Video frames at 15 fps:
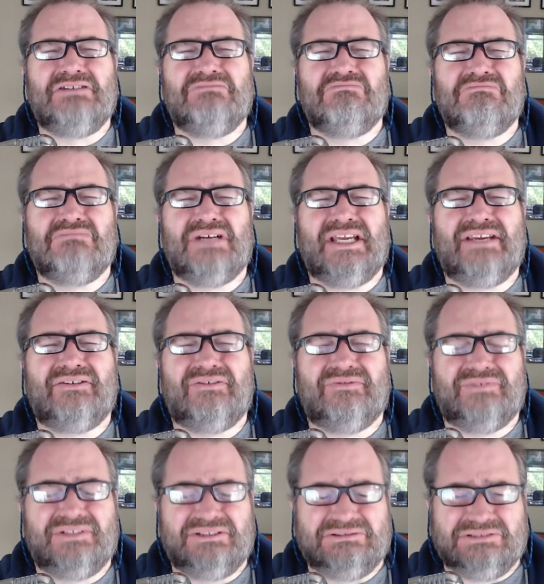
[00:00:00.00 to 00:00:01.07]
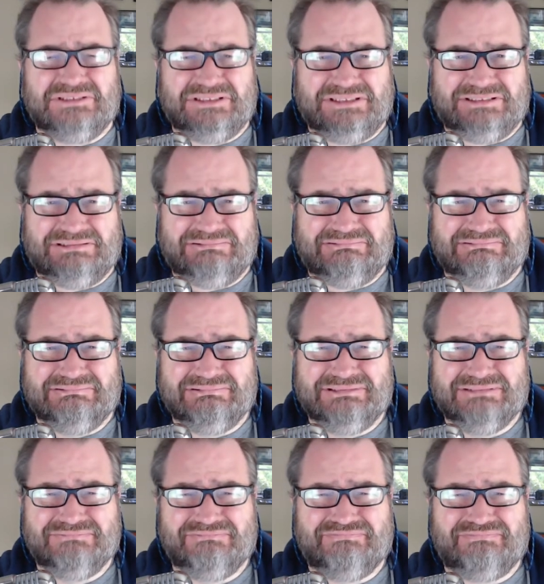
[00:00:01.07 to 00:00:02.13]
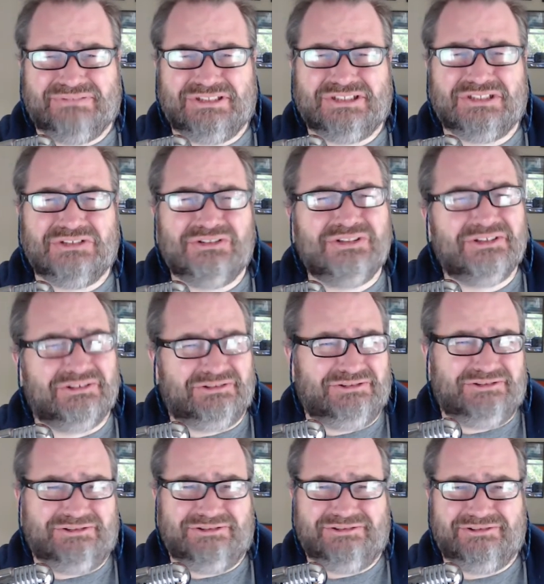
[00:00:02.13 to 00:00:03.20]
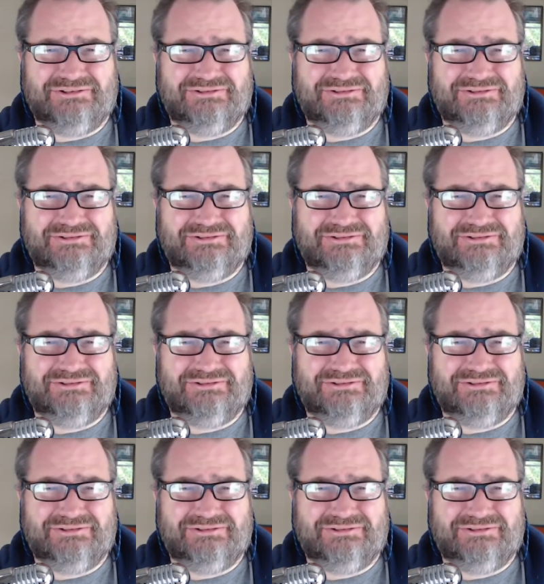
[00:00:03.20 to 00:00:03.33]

microphone. Perturder.